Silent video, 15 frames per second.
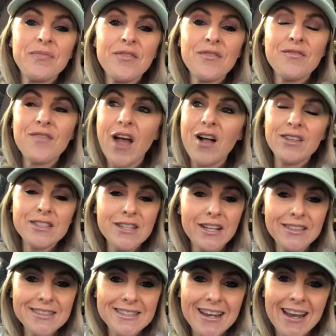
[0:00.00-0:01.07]

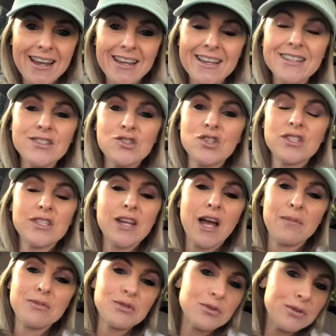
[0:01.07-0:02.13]
Valentine's Day is just an
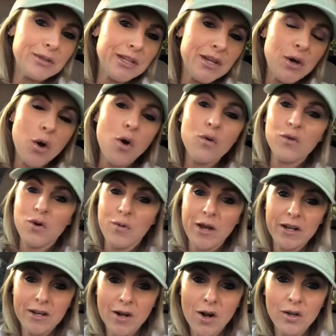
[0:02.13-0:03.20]
absolutely
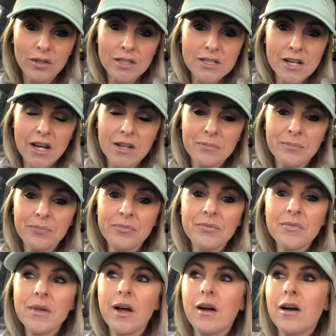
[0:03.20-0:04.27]
overrated holiday.
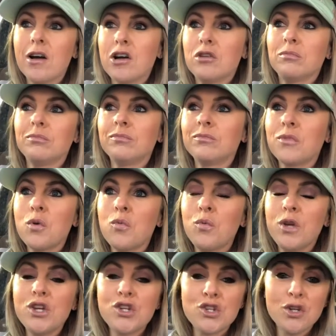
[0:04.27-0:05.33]

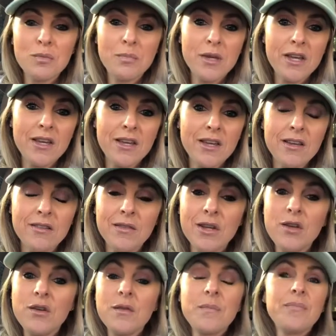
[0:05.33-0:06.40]
We should be,
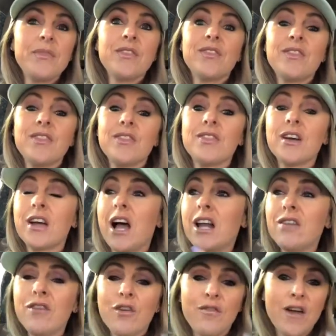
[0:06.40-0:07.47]
the kind
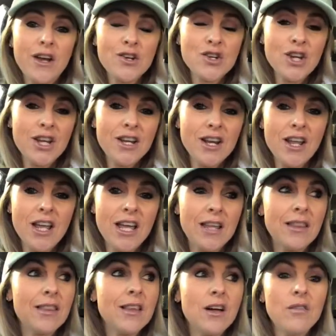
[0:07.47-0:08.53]
of affection
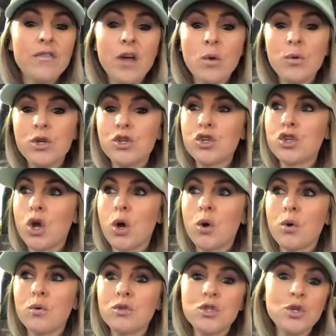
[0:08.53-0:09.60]
and love that we
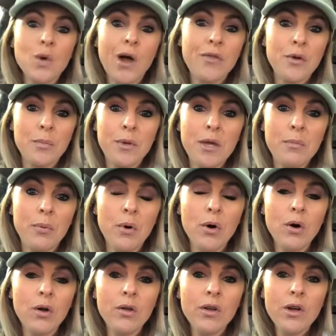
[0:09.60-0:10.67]
show to other
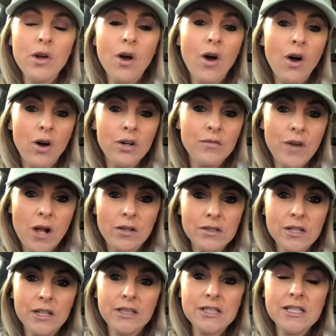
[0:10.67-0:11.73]
people on
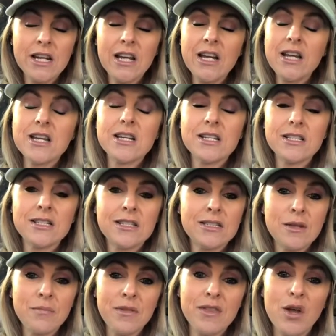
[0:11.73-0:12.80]
Valentine's Day is
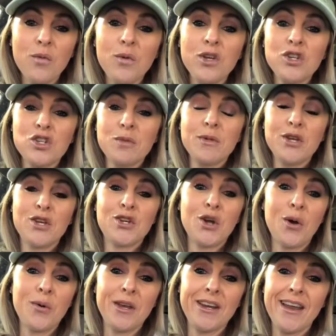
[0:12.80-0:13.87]
something that we should be
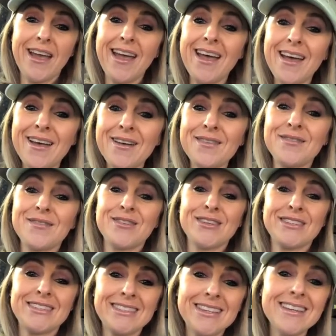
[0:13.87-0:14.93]
showing every
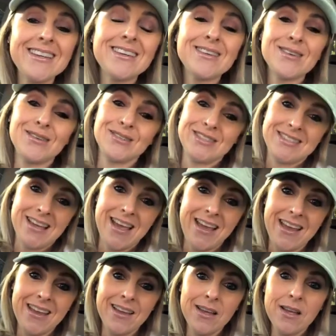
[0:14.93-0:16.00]
single
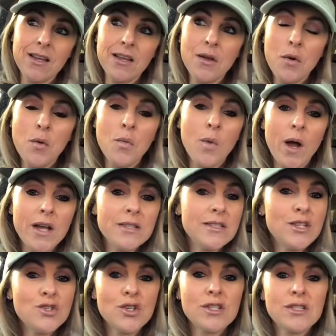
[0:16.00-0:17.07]
day. Why is it
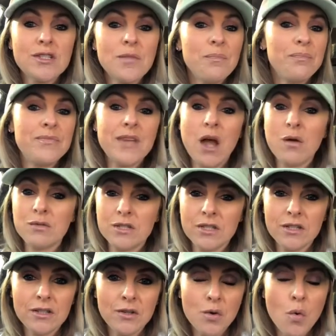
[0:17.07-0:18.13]
just down
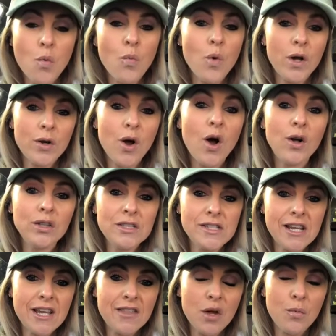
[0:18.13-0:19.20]
to one
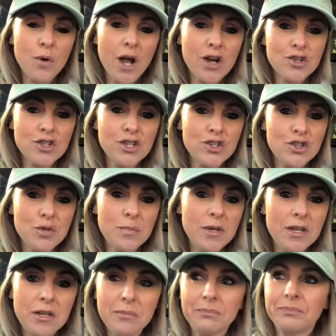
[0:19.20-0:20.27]
holiday that we're actually should
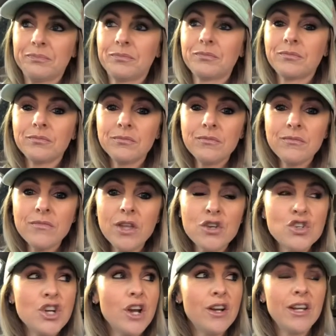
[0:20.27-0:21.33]
be
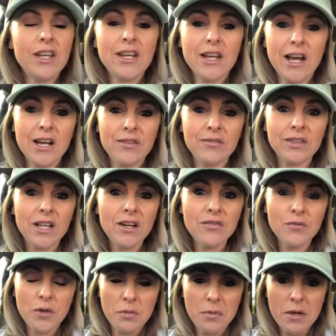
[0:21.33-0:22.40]
sharing any kind of love
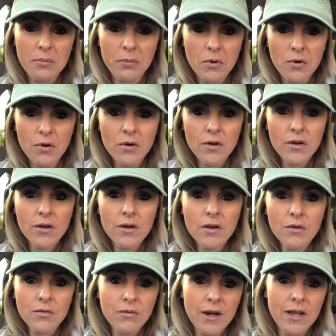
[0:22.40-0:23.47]
with people,
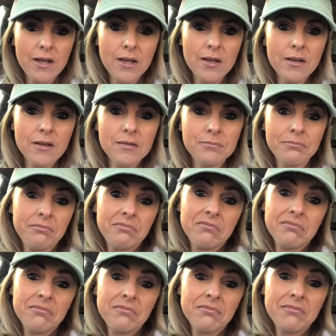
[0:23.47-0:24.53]
right?
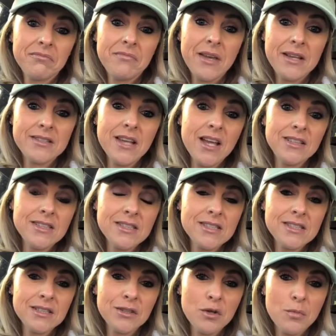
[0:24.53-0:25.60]
Makes sense.
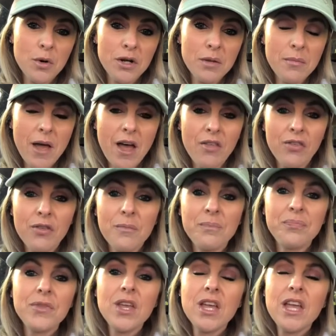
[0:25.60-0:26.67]
Good morning, Beth.
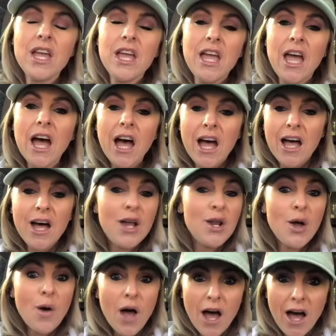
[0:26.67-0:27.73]

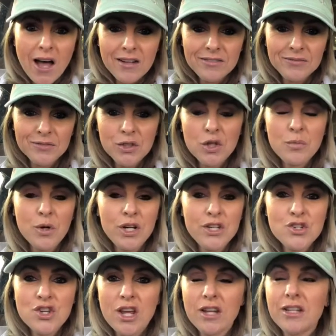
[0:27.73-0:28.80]
Aloha. Good morning,
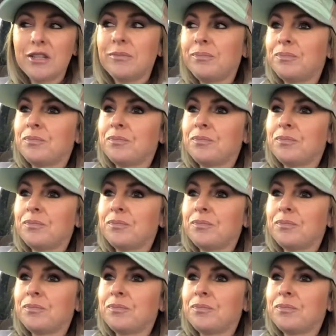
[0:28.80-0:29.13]
Shannon.